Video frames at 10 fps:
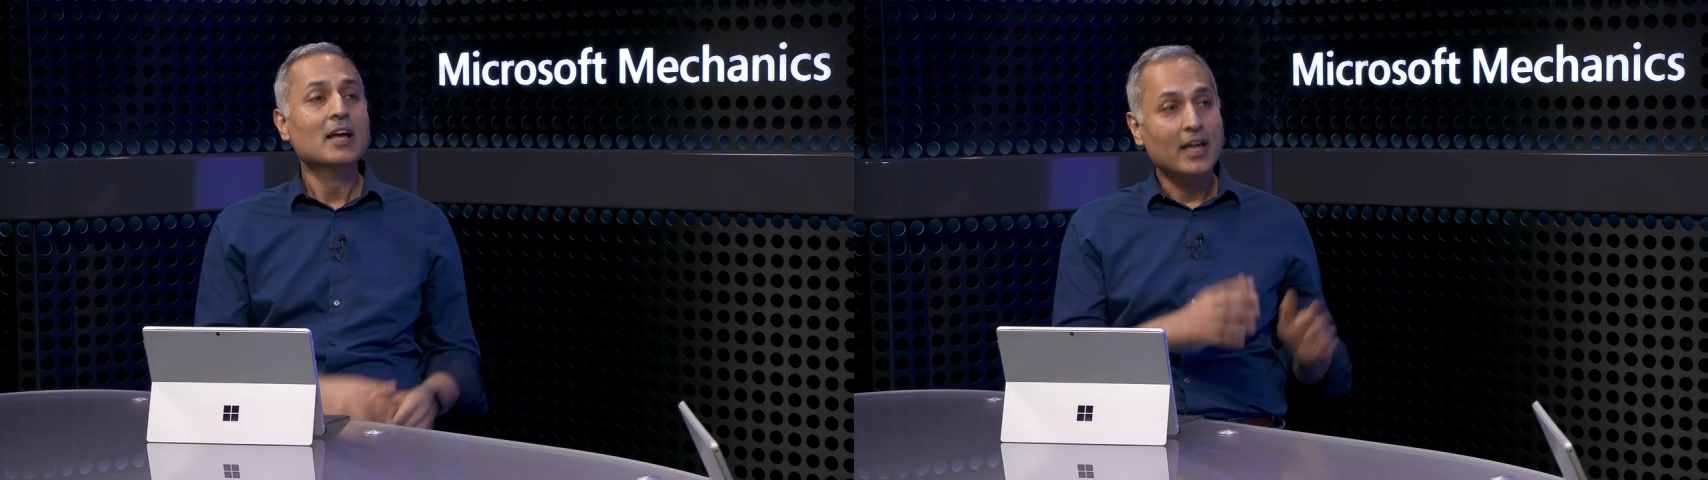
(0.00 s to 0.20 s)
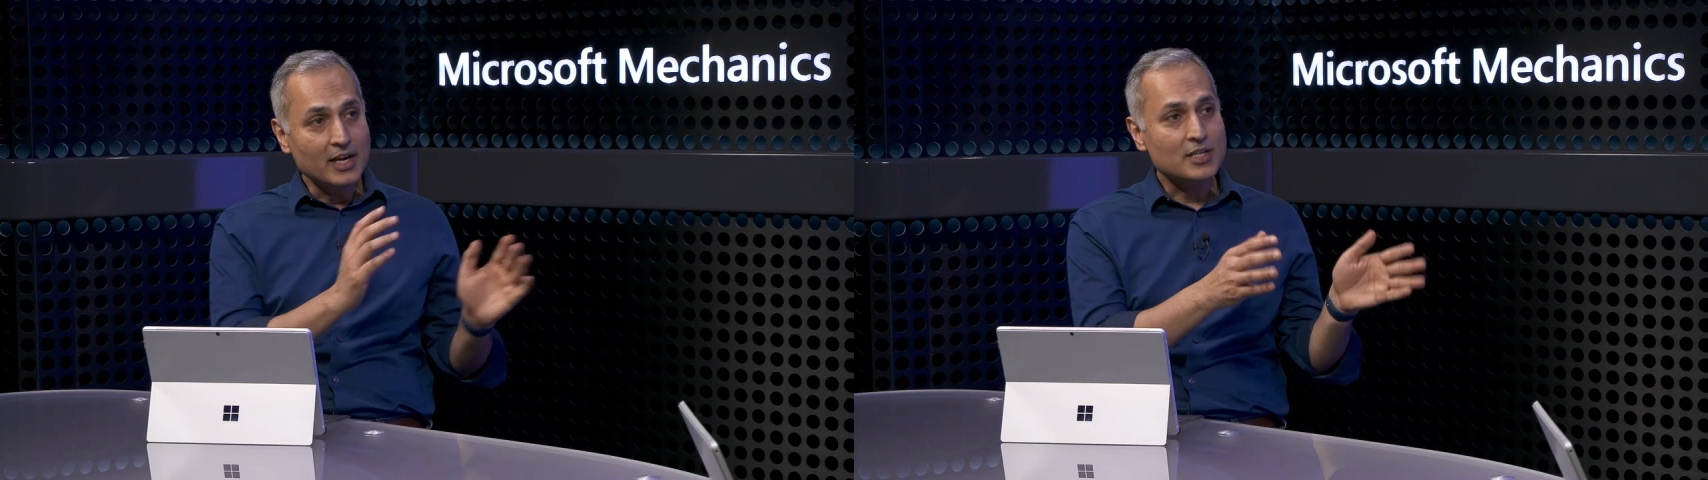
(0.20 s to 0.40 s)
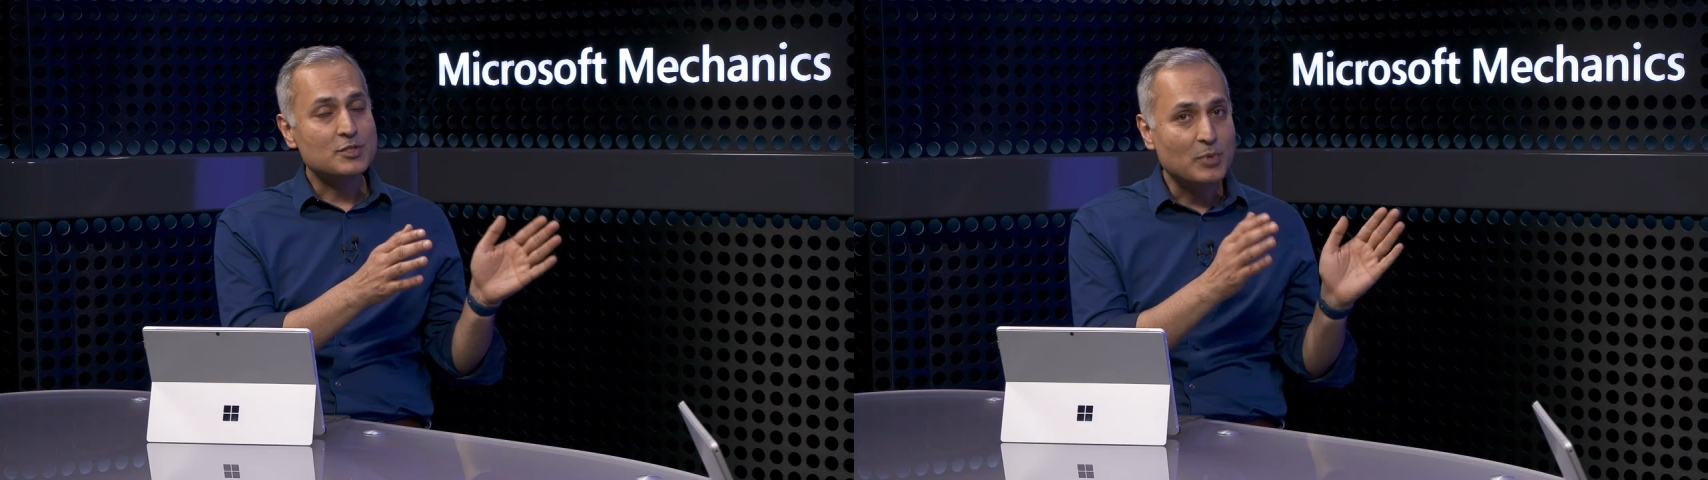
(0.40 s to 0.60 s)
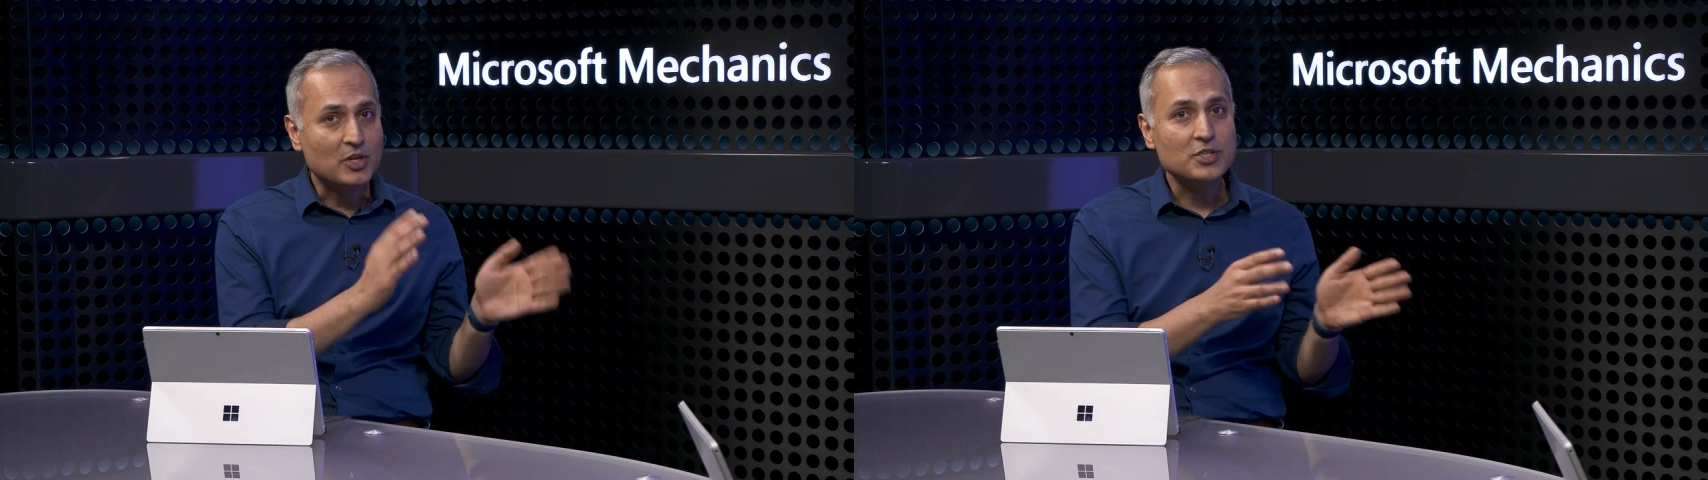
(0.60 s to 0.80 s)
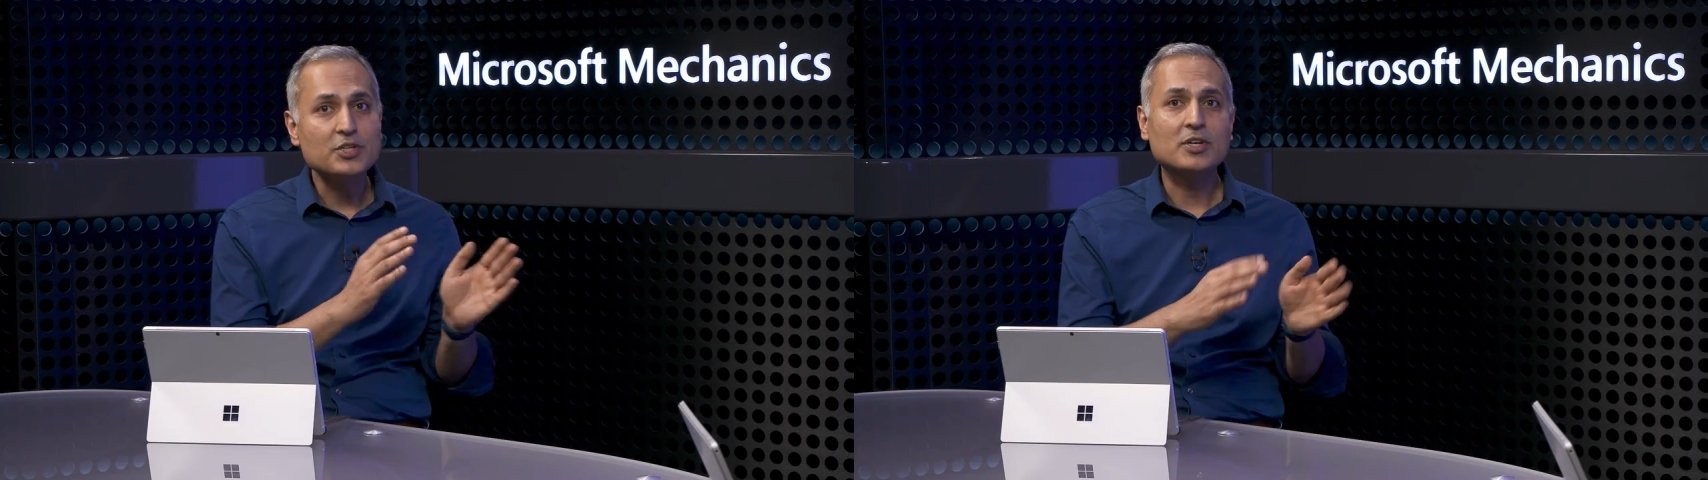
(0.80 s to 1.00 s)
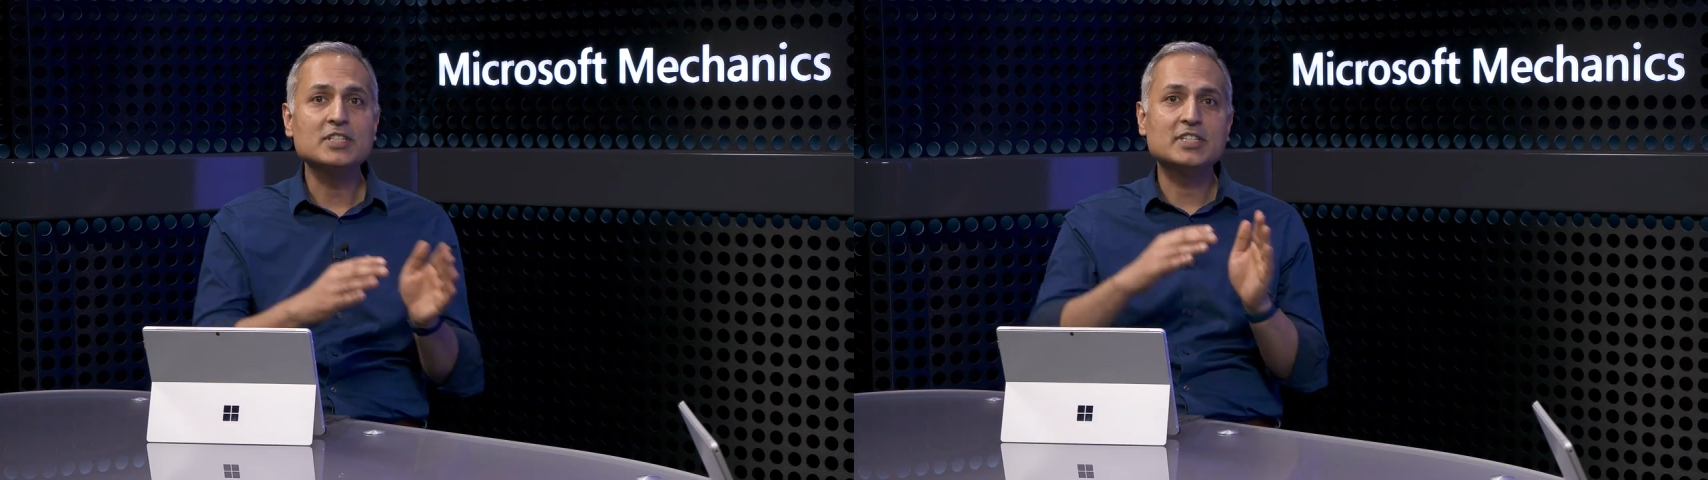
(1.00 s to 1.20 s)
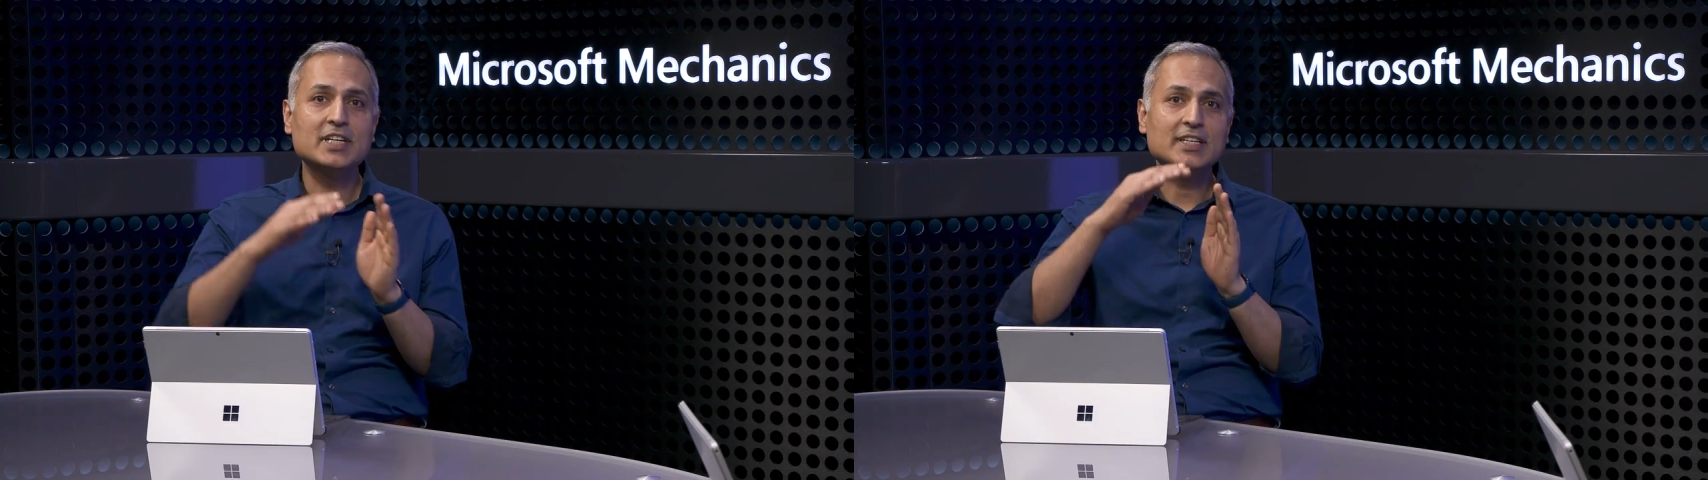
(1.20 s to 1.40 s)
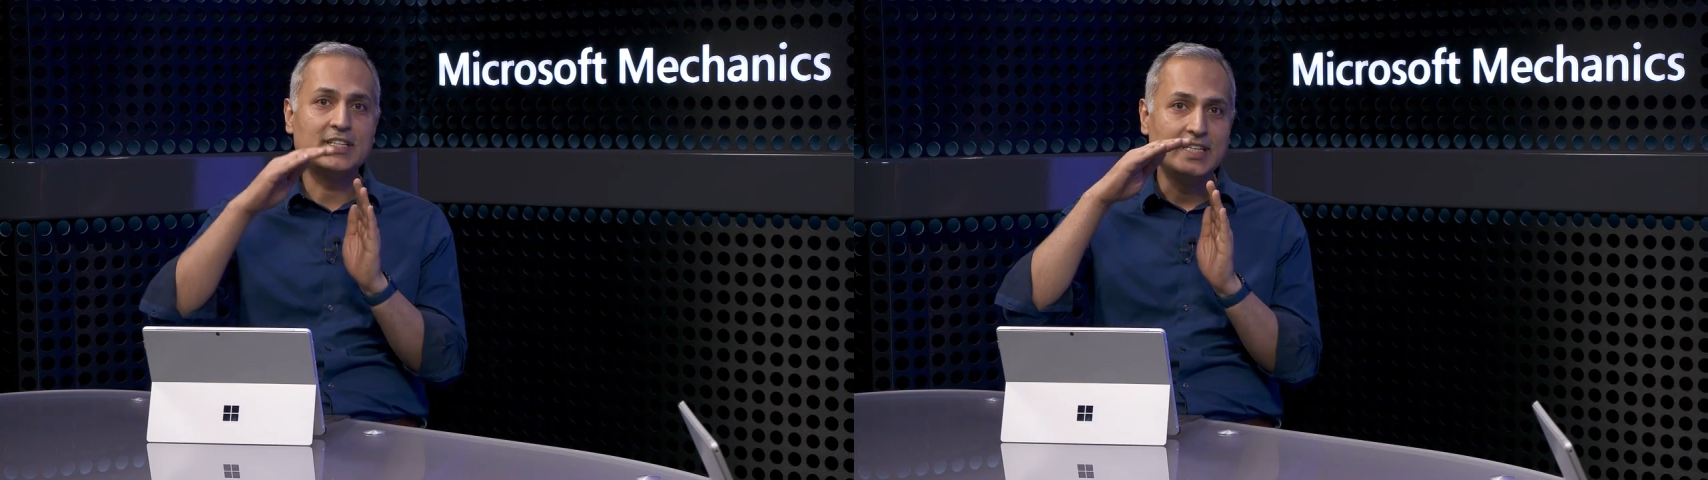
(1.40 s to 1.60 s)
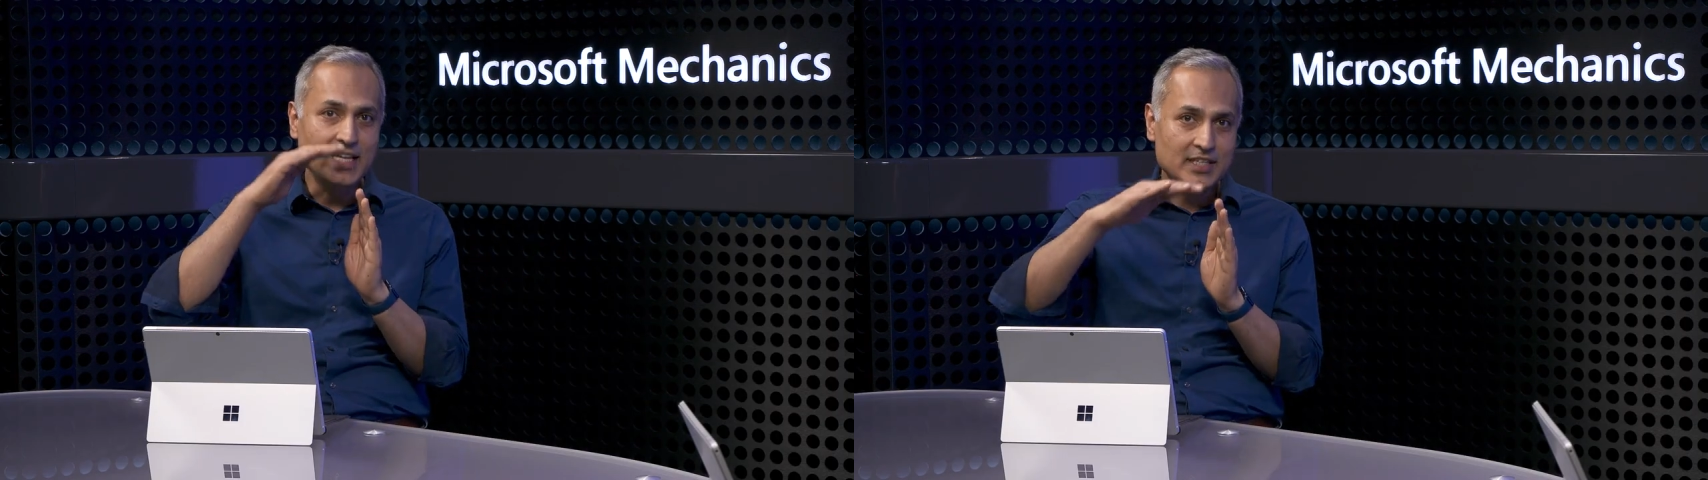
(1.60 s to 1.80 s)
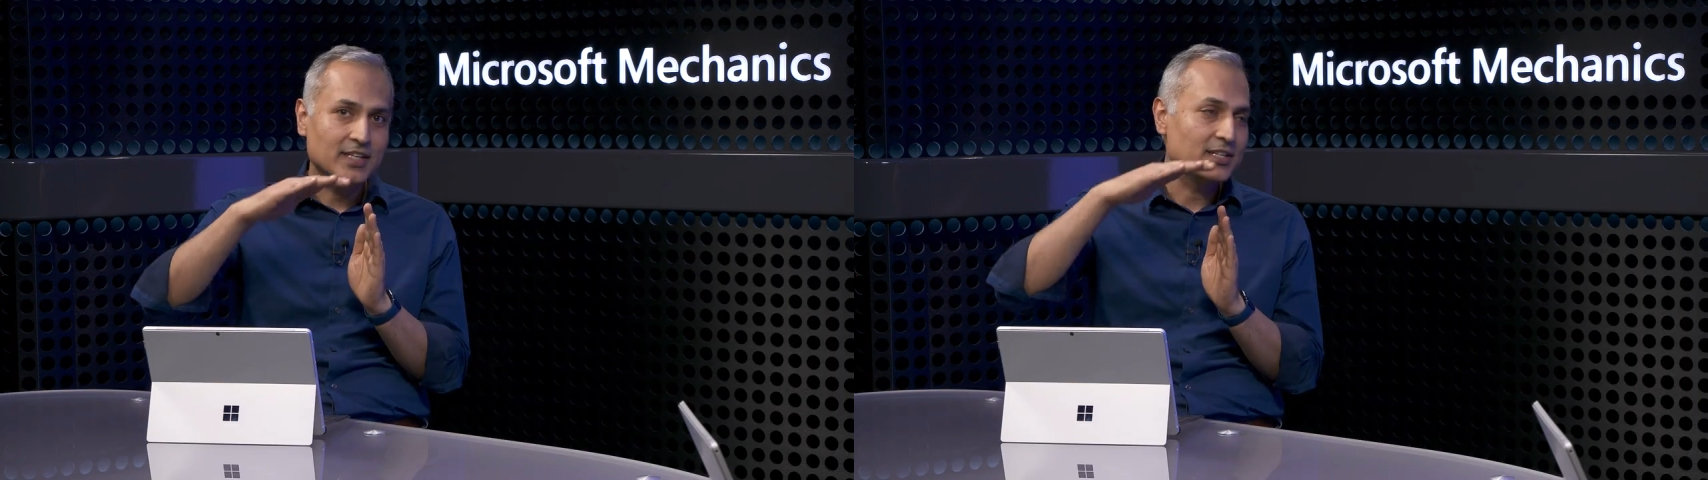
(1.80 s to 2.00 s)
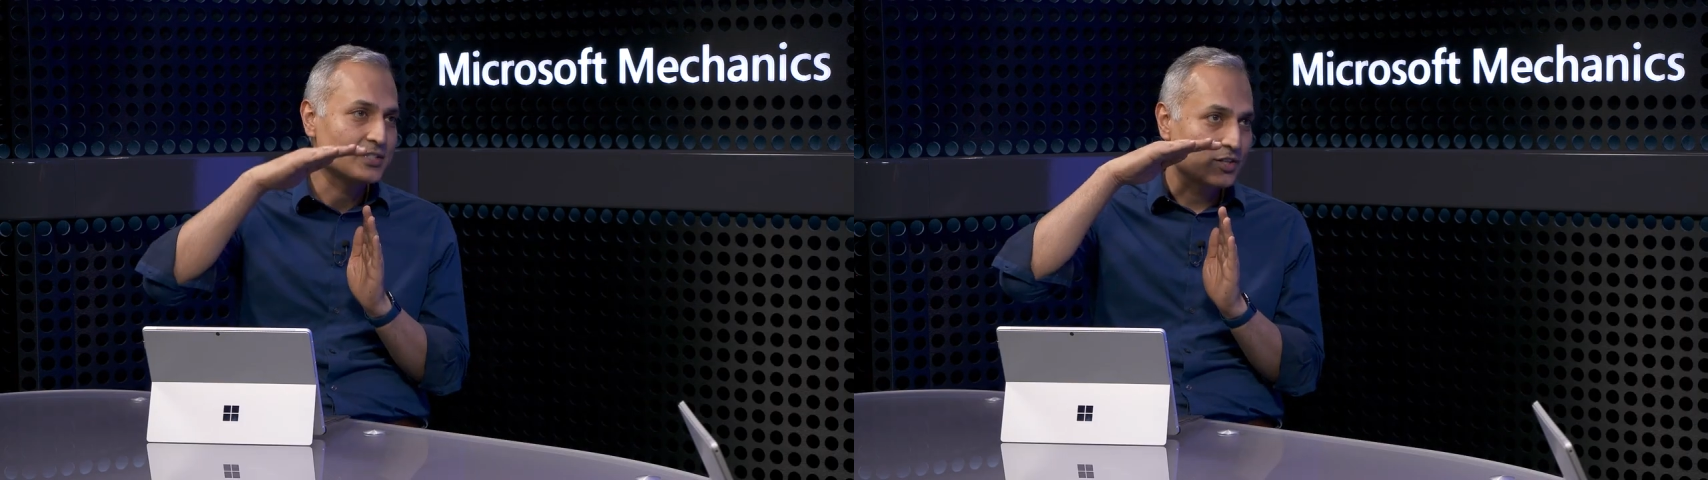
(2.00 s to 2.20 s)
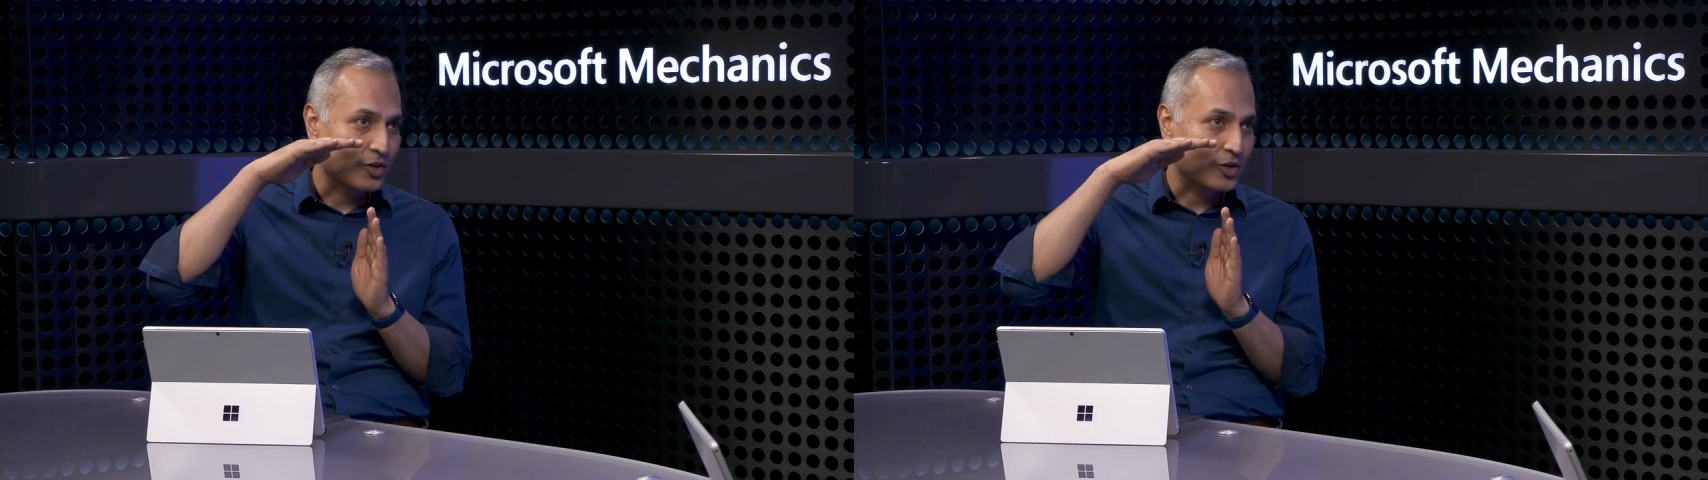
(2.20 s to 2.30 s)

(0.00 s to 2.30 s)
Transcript: It is, because you can see the details and